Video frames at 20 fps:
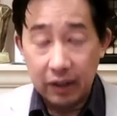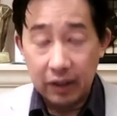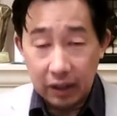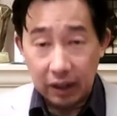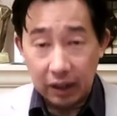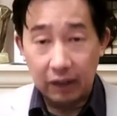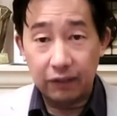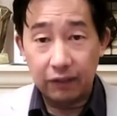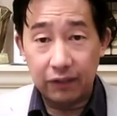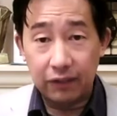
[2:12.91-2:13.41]

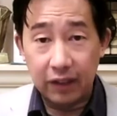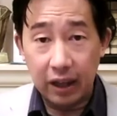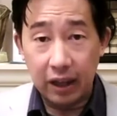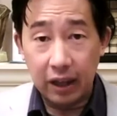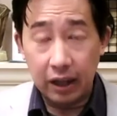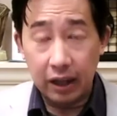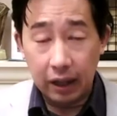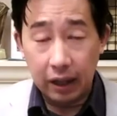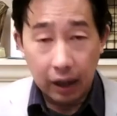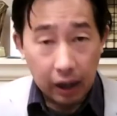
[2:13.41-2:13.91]
if
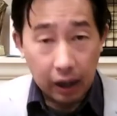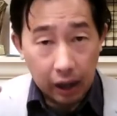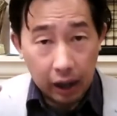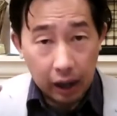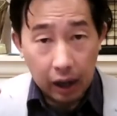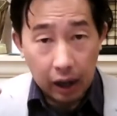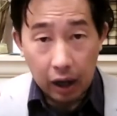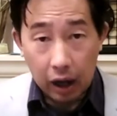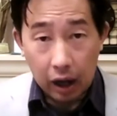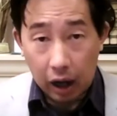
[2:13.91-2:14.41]
they
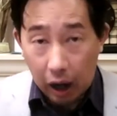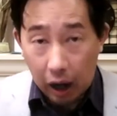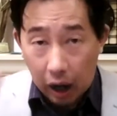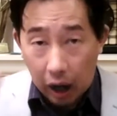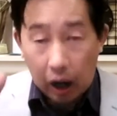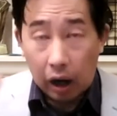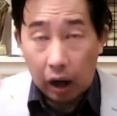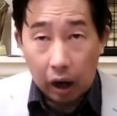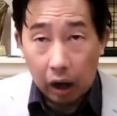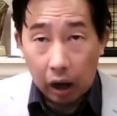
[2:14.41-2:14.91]

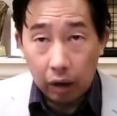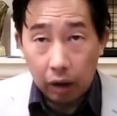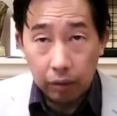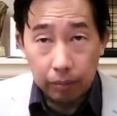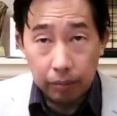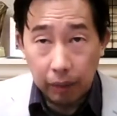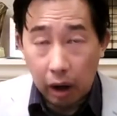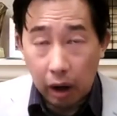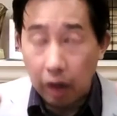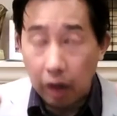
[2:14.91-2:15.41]
are
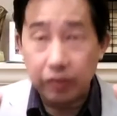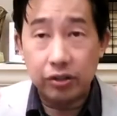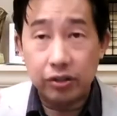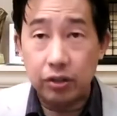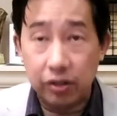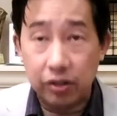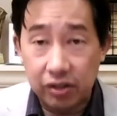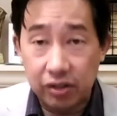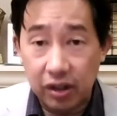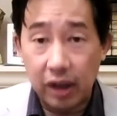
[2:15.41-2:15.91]

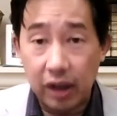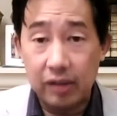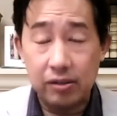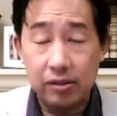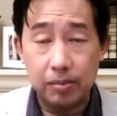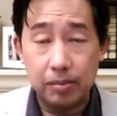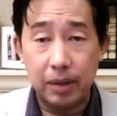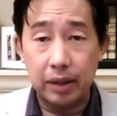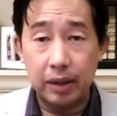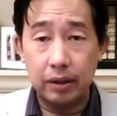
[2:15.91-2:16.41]
ostracized
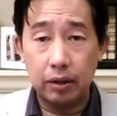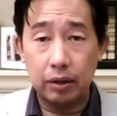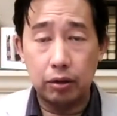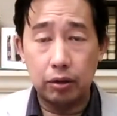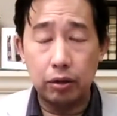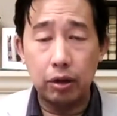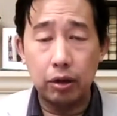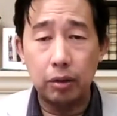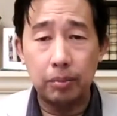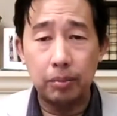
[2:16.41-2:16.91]
by the
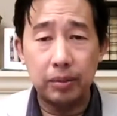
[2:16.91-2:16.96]
group,